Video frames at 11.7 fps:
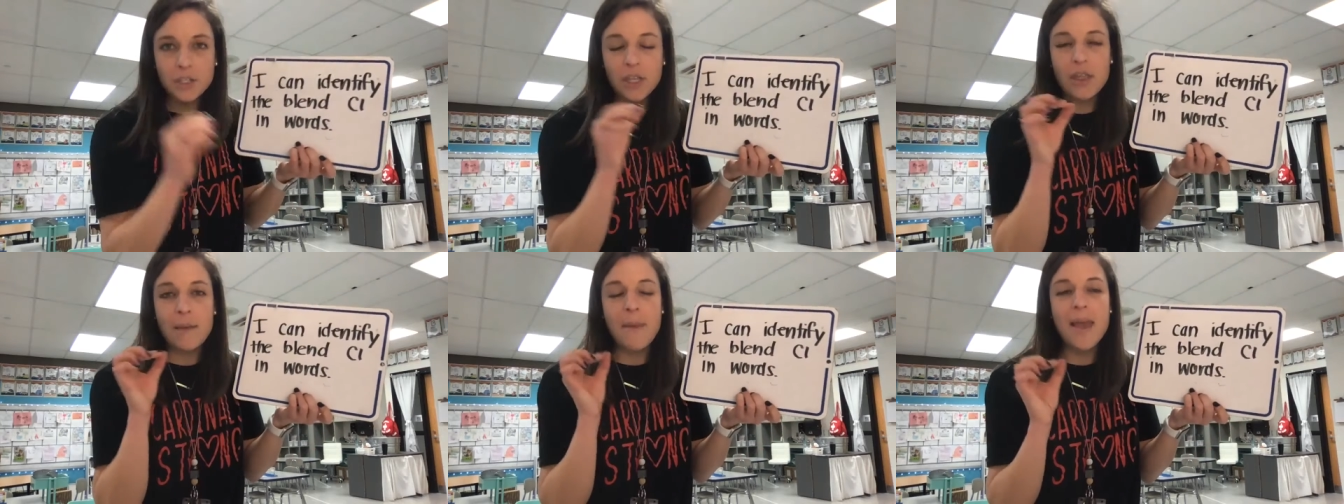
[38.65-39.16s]

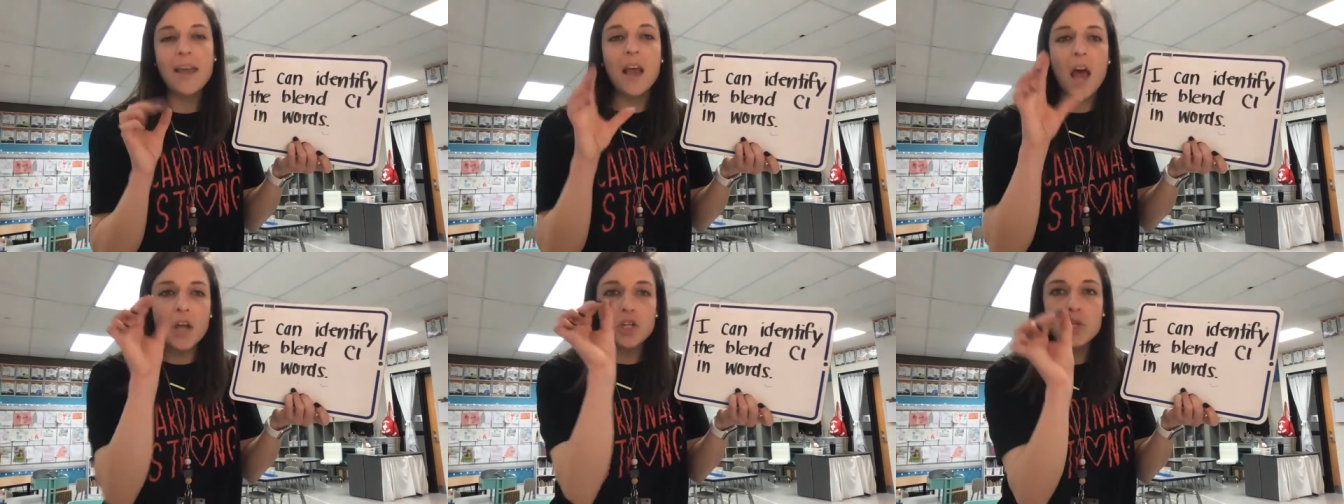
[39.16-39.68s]
So they make
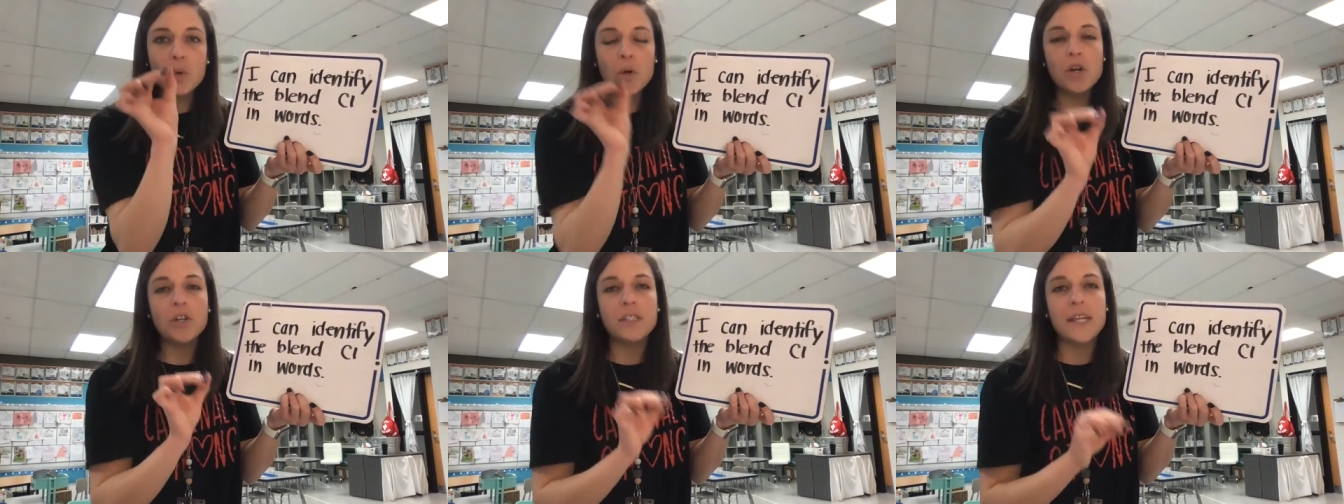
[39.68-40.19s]
a
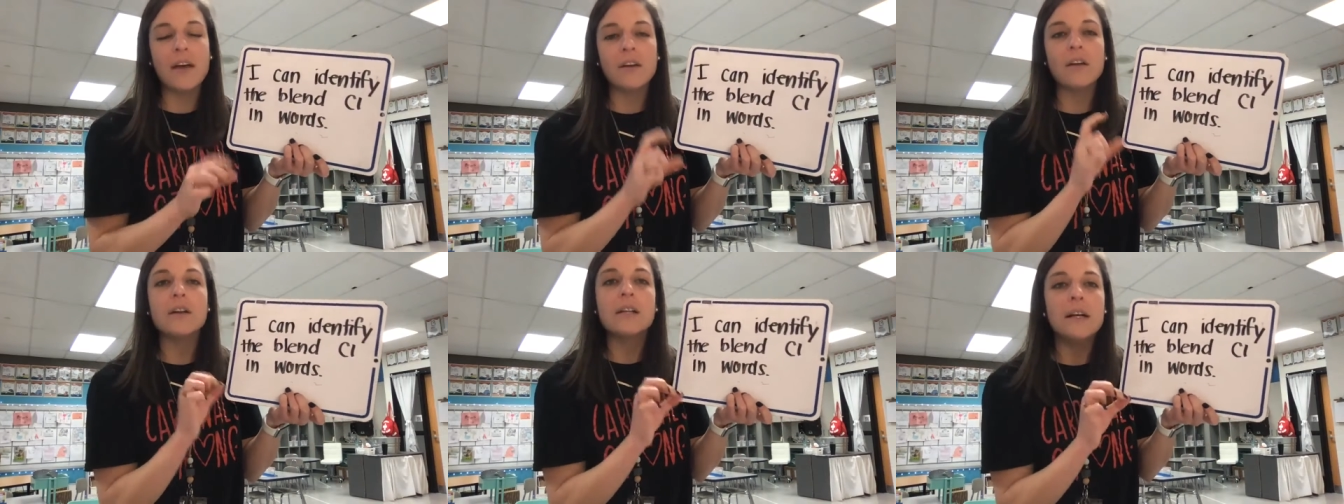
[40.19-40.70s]
shorter
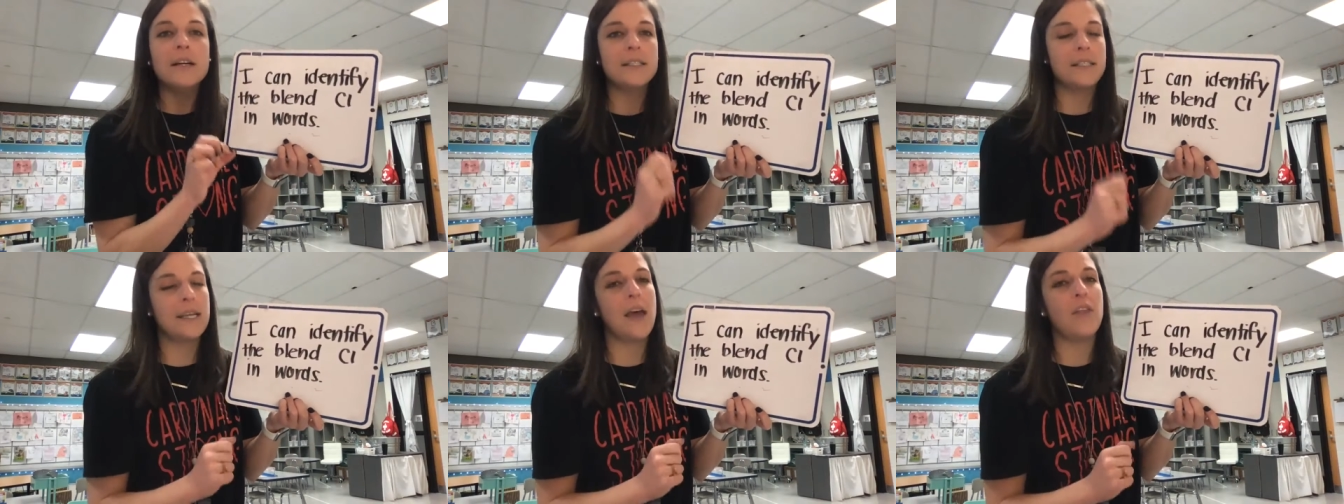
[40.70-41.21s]
sound cl,
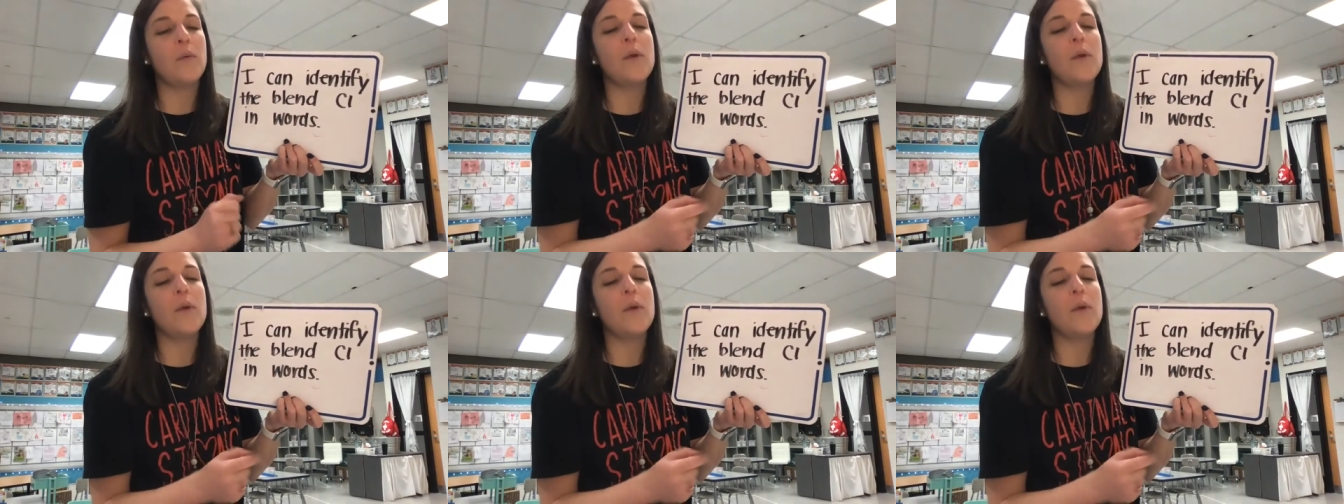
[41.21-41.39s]
together.